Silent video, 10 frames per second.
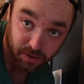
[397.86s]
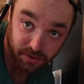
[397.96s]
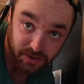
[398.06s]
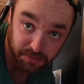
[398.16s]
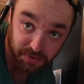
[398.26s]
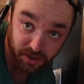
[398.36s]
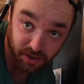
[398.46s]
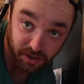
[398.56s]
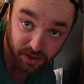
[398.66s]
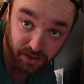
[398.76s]
Seemed like a
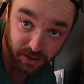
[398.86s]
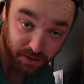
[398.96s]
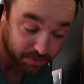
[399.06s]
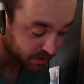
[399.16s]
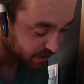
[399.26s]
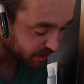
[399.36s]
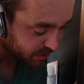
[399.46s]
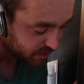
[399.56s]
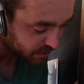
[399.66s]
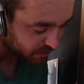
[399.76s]
good idea, but then I
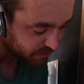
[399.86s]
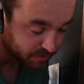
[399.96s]
couldn't